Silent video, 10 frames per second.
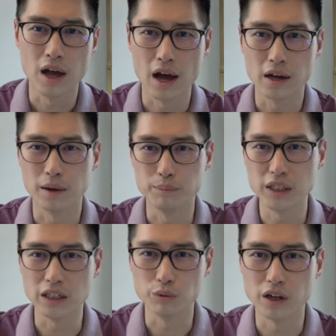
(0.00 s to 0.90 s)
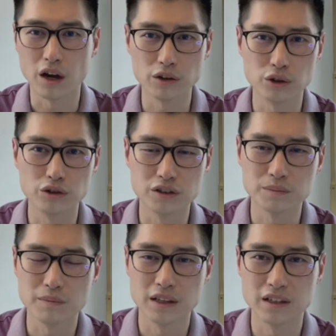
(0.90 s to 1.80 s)
compete with all those
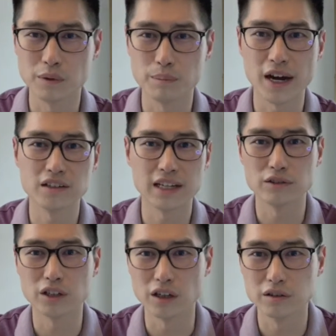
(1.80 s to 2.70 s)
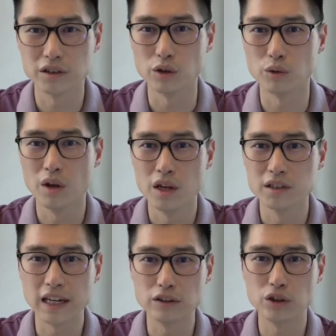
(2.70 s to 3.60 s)
different buyers out there? So
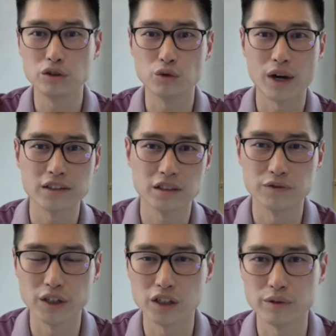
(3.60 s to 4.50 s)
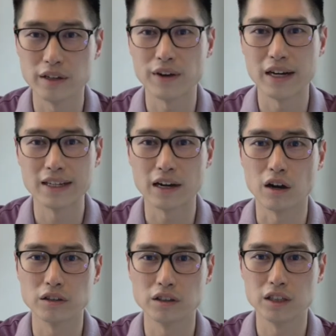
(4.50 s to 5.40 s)
stay tuned to watch this video and find
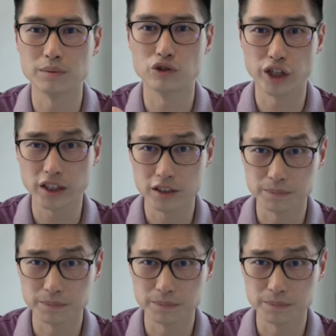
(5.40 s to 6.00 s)
out all the tips and tricks